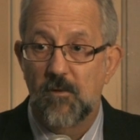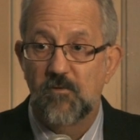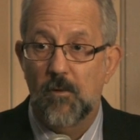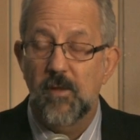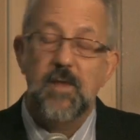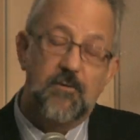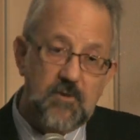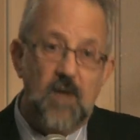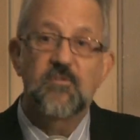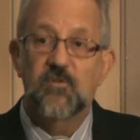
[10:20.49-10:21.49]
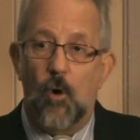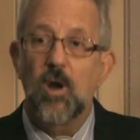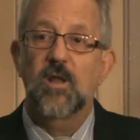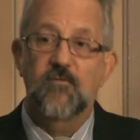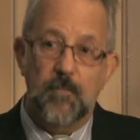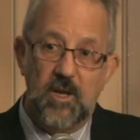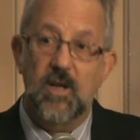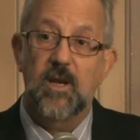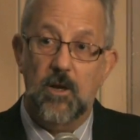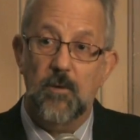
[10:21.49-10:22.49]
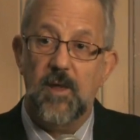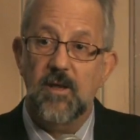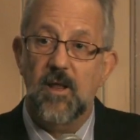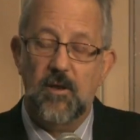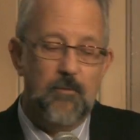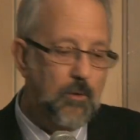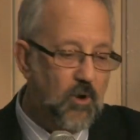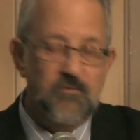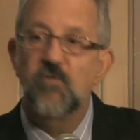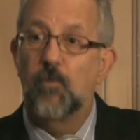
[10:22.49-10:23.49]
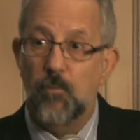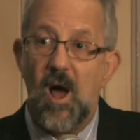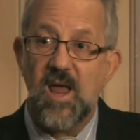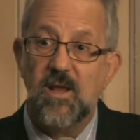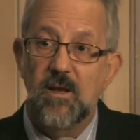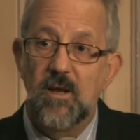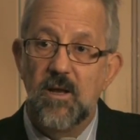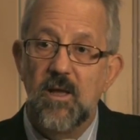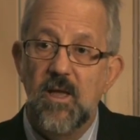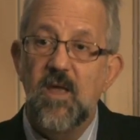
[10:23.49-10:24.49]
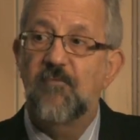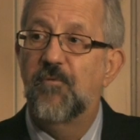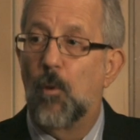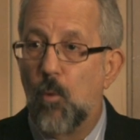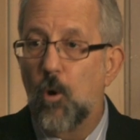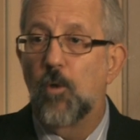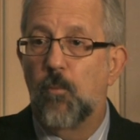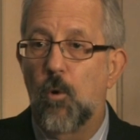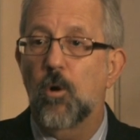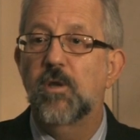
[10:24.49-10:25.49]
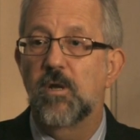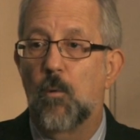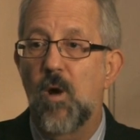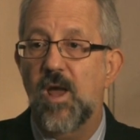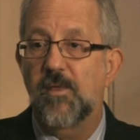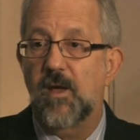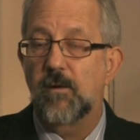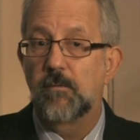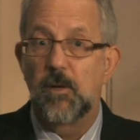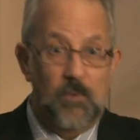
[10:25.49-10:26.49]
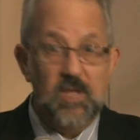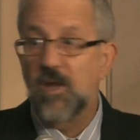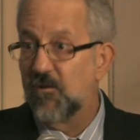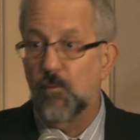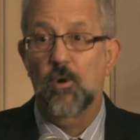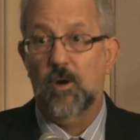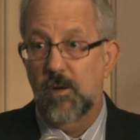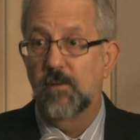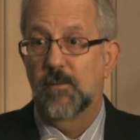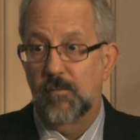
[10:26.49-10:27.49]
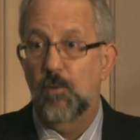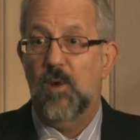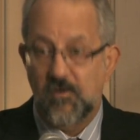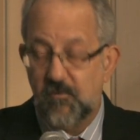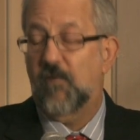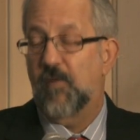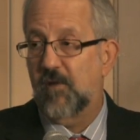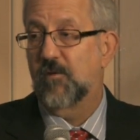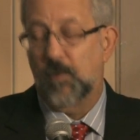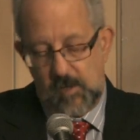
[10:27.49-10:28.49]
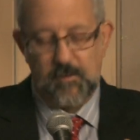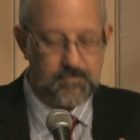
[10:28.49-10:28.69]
So that was kind of startling for me to hear, that he thought Austrians were right if the world worked in a way that it really does work. Wages are flexible.